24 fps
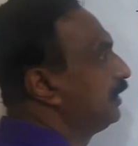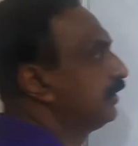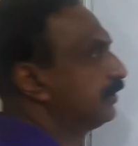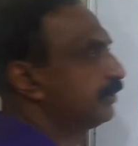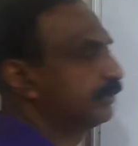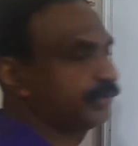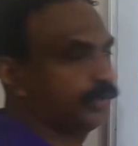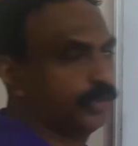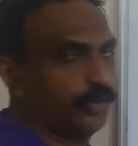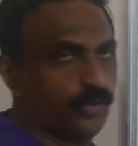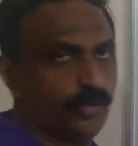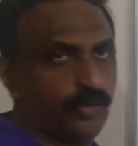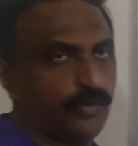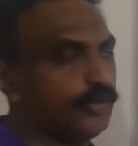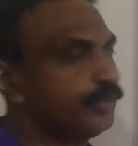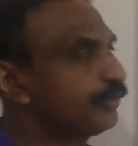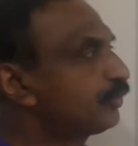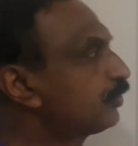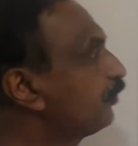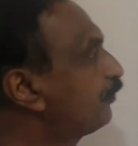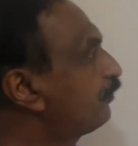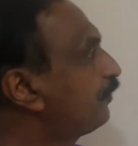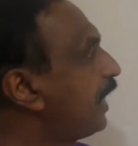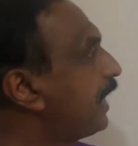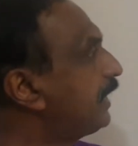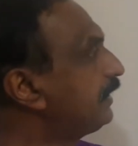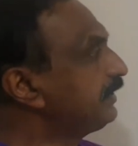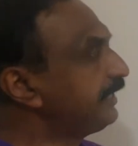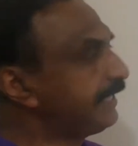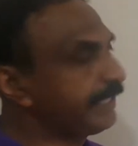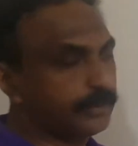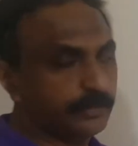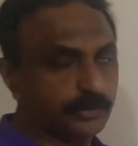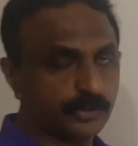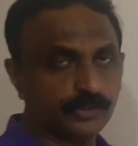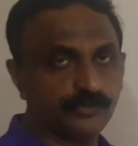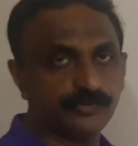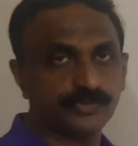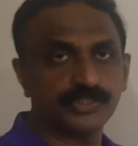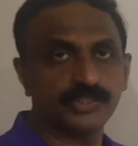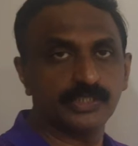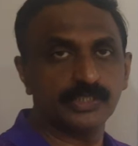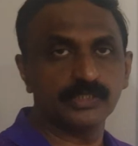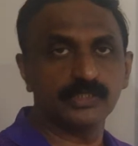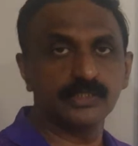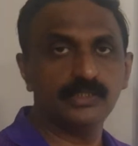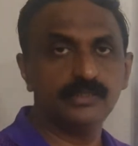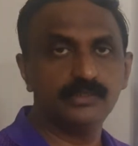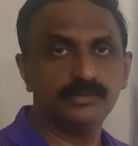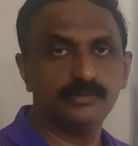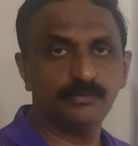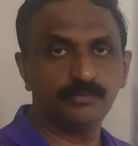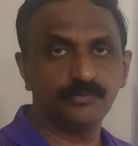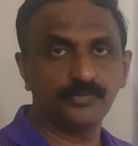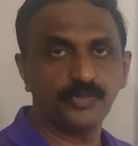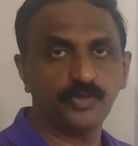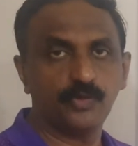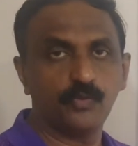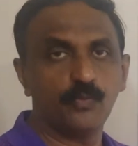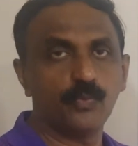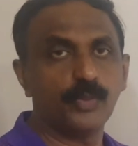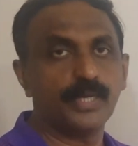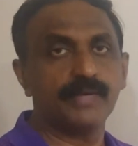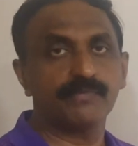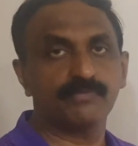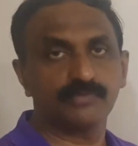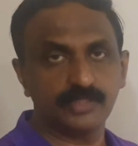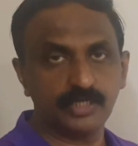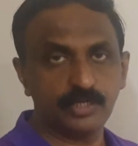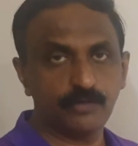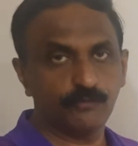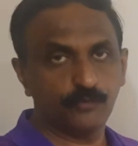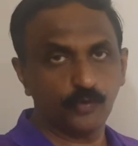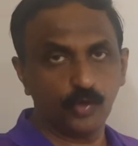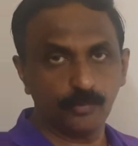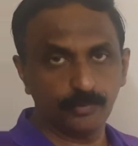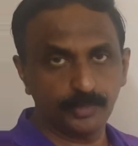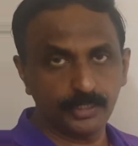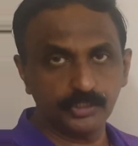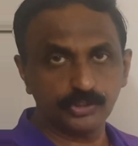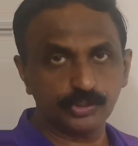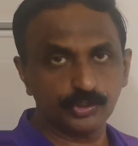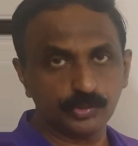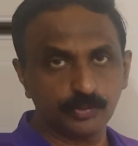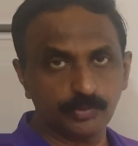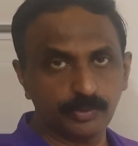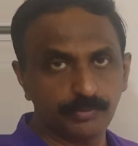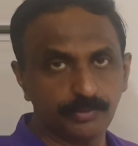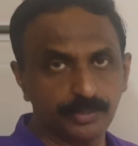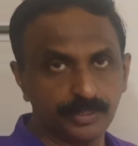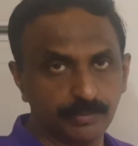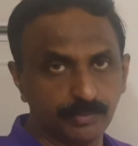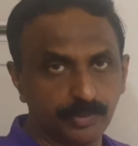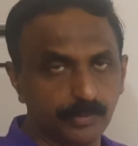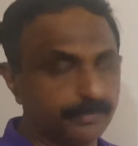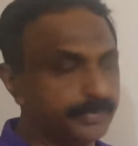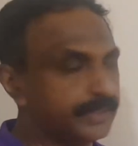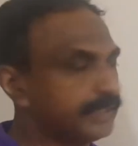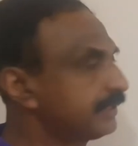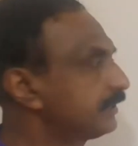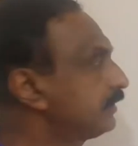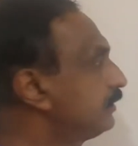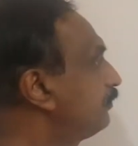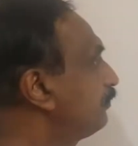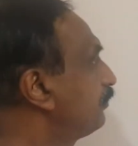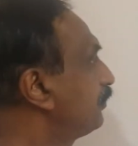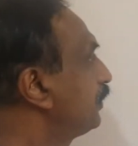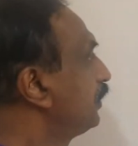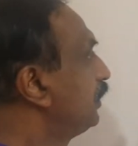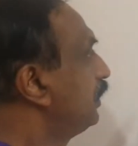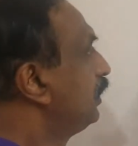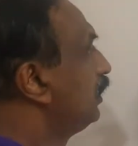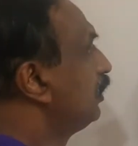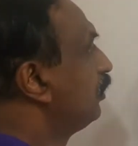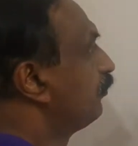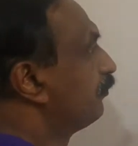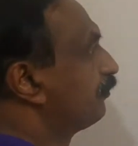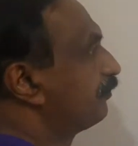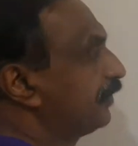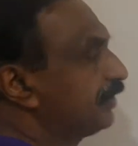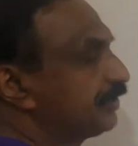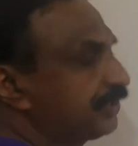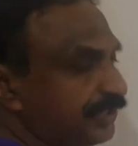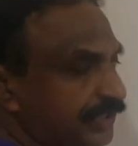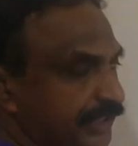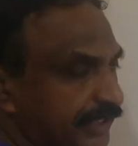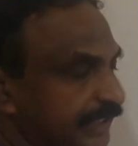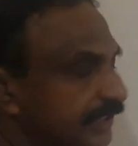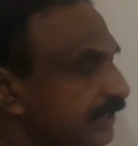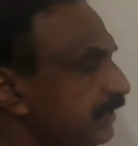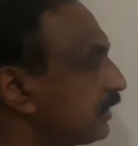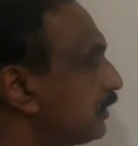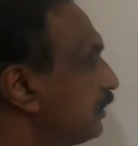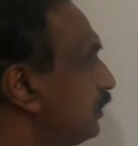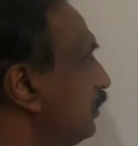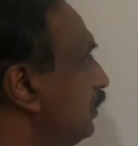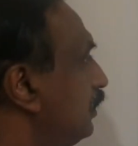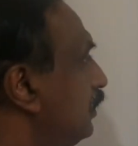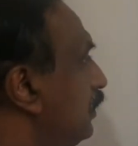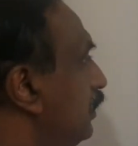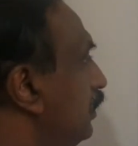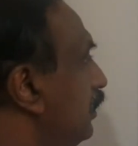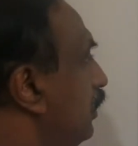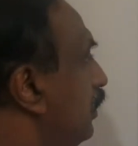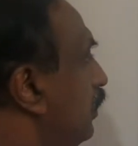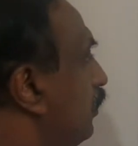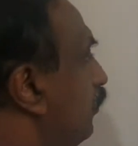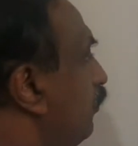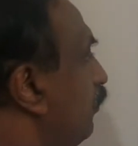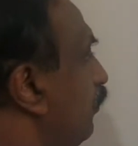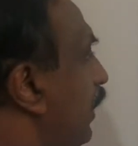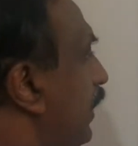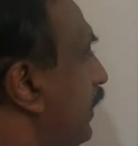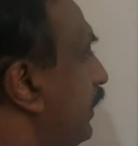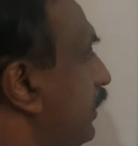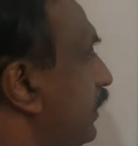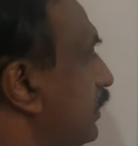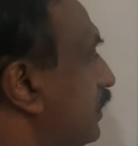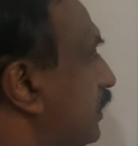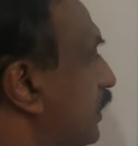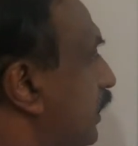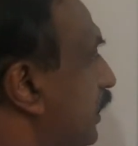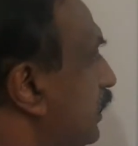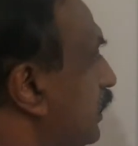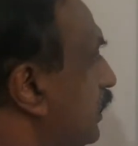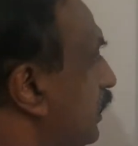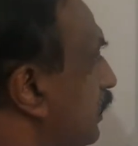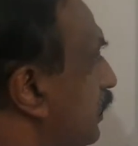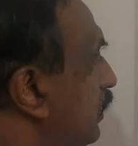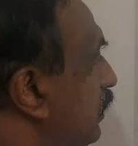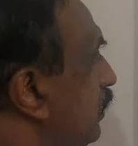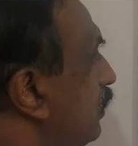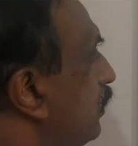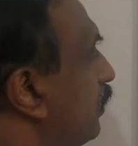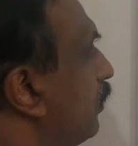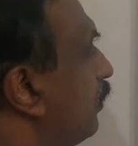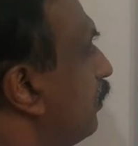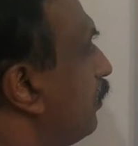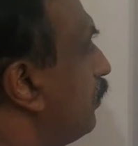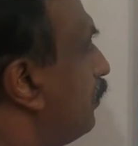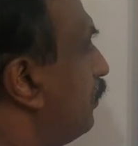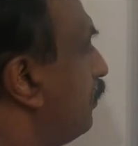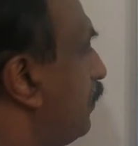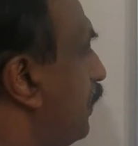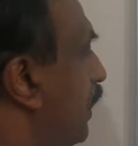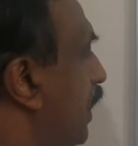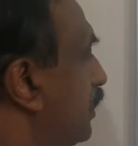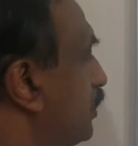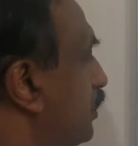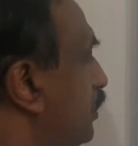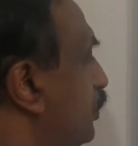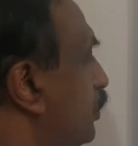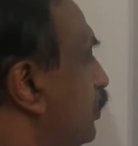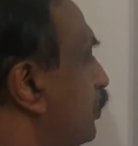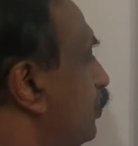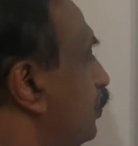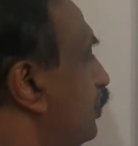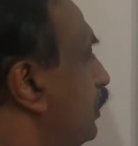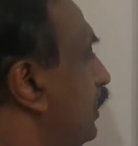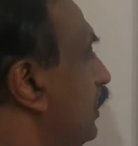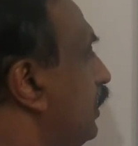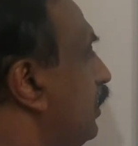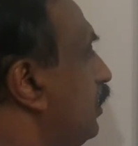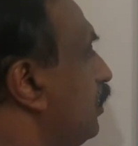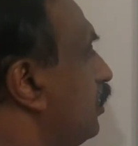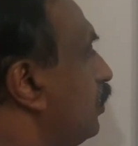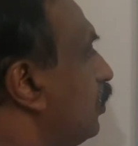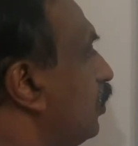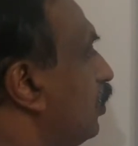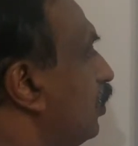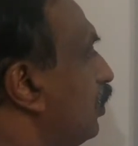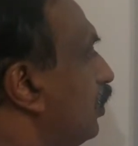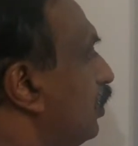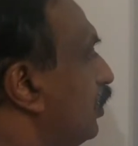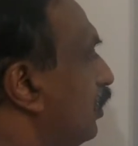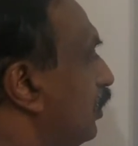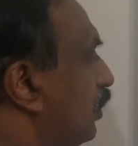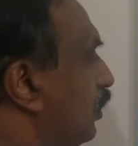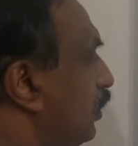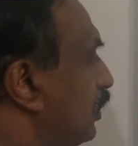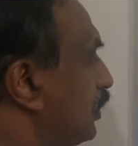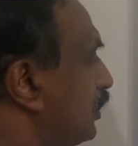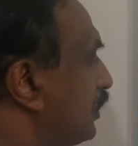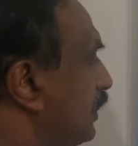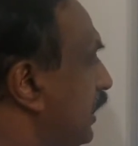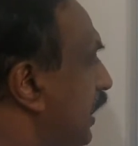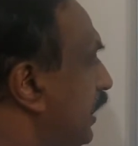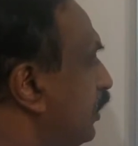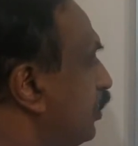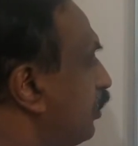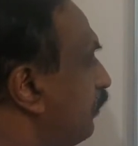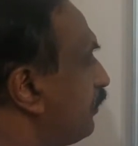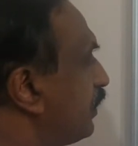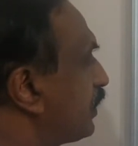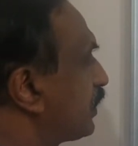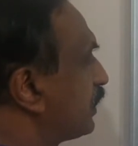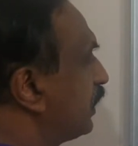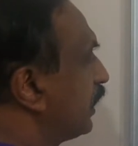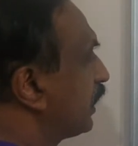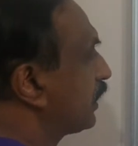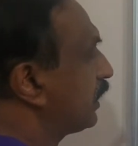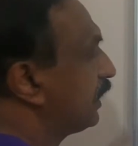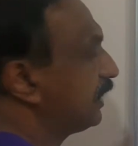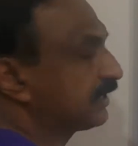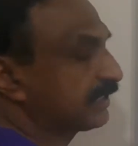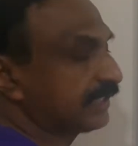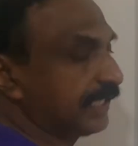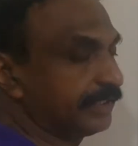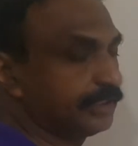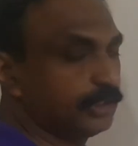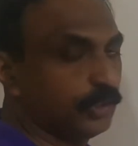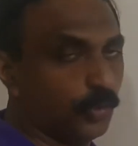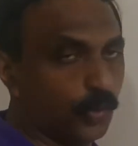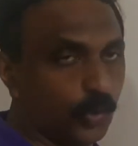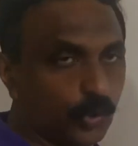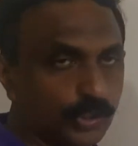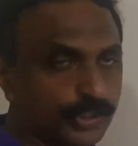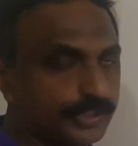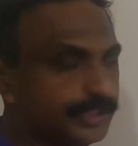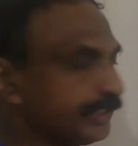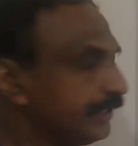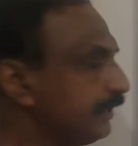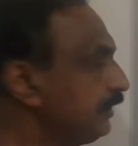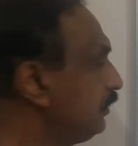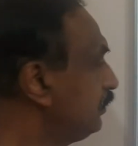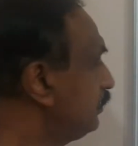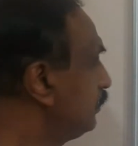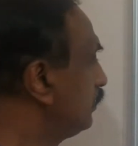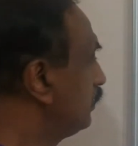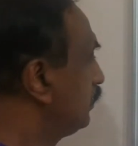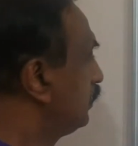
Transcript: So to find the equation of circle, we have three formulas to be remembered. First is when the circle passes through the center of the circle is at the origin